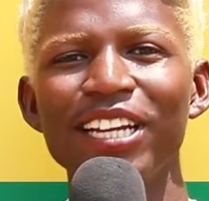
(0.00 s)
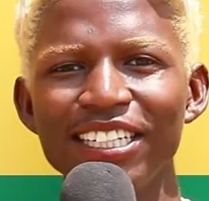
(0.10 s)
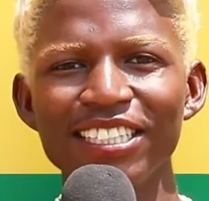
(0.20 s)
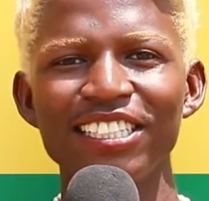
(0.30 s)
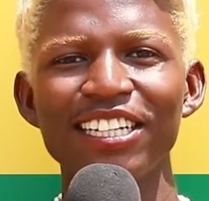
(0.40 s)

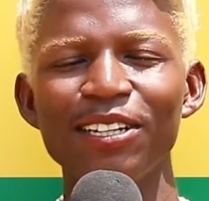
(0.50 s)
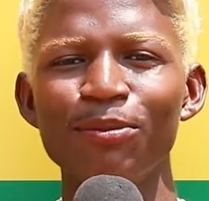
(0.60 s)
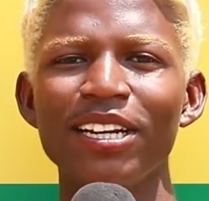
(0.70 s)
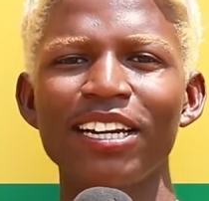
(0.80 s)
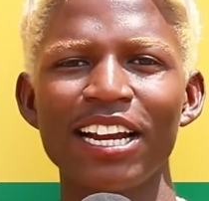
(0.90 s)
ladies,
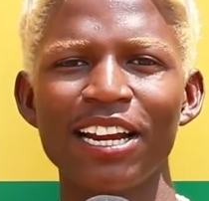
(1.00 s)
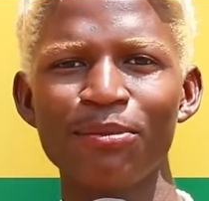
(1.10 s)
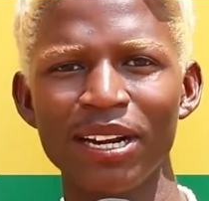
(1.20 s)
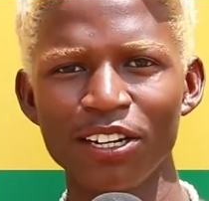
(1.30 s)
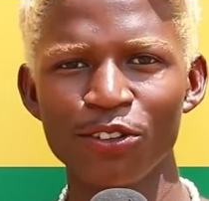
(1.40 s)
gentlemen, and non
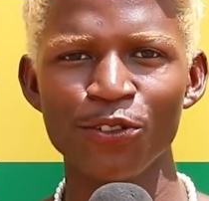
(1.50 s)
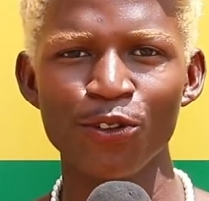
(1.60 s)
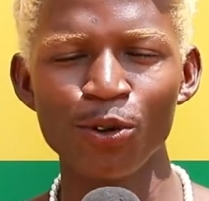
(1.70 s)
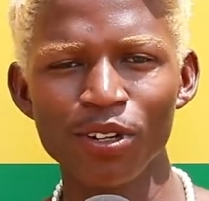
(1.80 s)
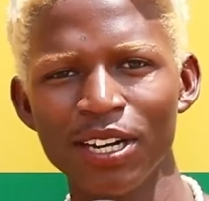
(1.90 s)
binary
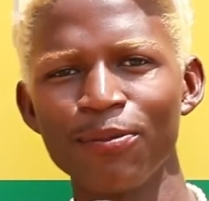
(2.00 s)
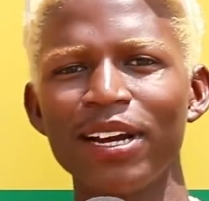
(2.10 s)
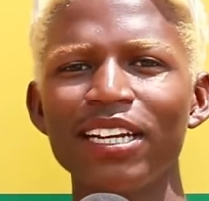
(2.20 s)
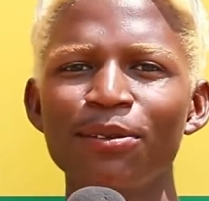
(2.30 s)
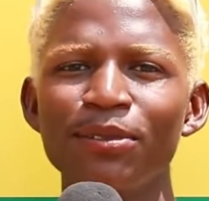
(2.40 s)
folk.
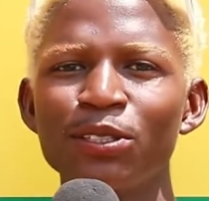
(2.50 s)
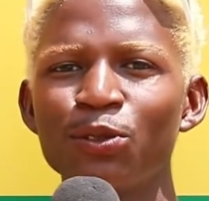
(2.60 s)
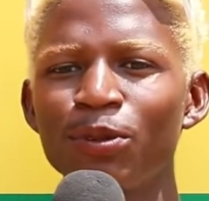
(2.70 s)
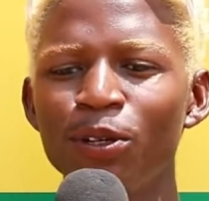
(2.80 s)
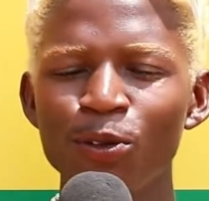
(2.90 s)
My name is
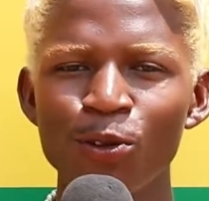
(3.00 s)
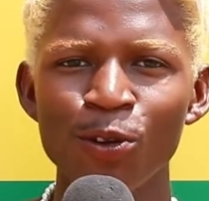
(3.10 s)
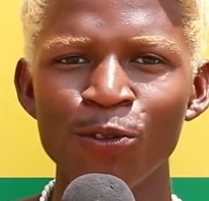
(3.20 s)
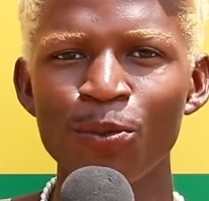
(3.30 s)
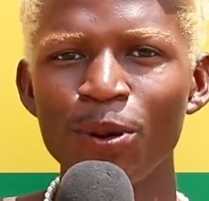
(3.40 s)
Tumelo
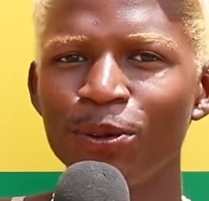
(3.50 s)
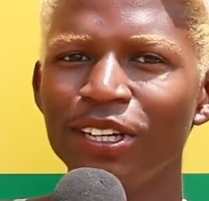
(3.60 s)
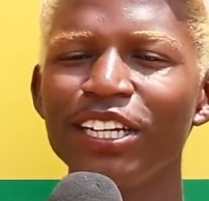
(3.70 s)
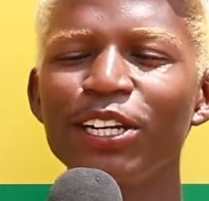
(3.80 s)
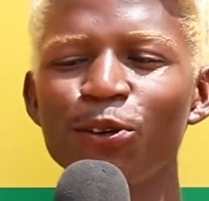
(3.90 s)
Ndlovu,
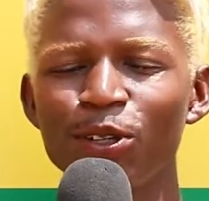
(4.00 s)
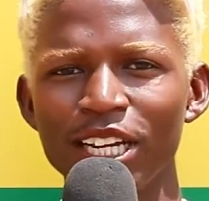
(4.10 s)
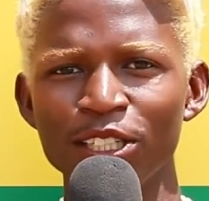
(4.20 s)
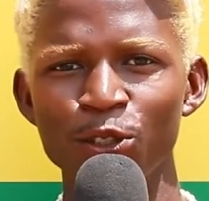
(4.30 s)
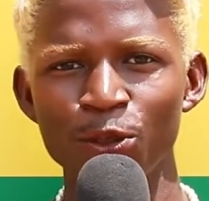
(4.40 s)
popularly known
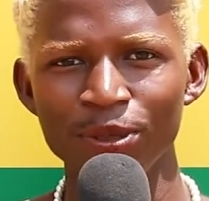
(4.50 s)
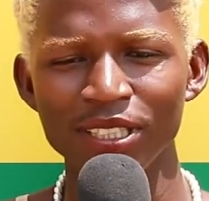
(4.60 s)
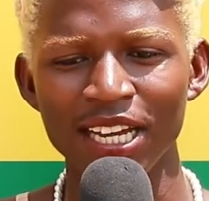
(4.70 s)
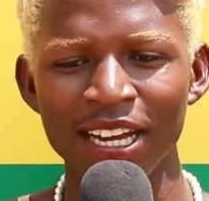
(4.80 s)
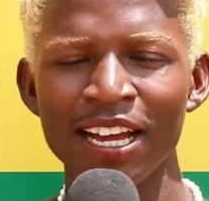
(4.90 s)
as
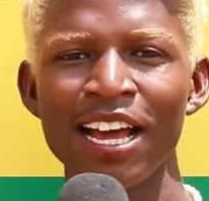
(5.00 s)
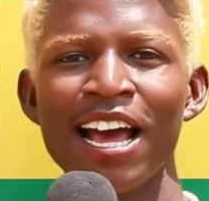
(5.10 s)
Jupiter.